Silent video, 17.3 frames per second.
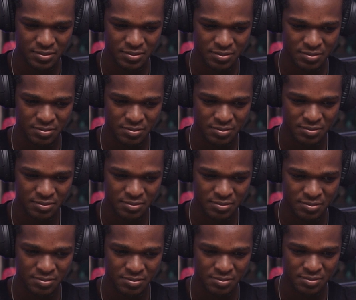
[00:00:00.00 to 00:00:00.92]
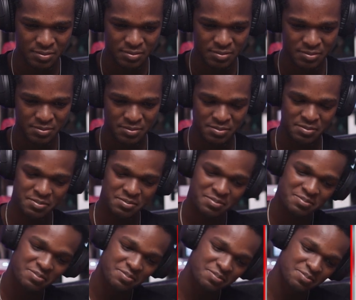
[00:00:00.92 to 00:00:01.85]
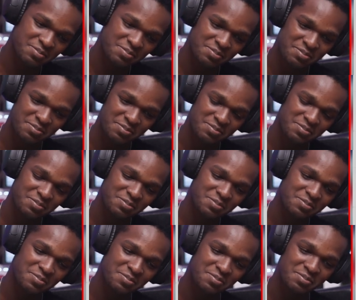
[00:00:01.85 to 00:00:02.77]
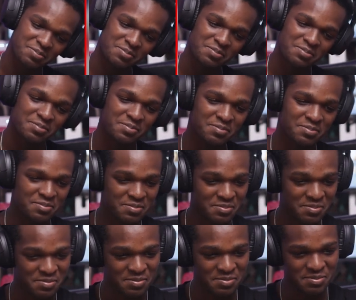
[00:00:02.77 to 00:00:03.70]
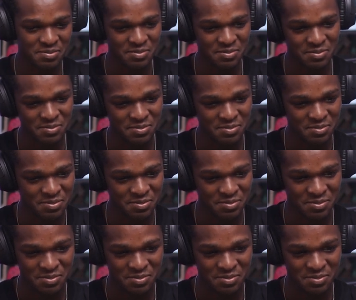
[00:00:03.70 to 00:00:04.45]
[no speech]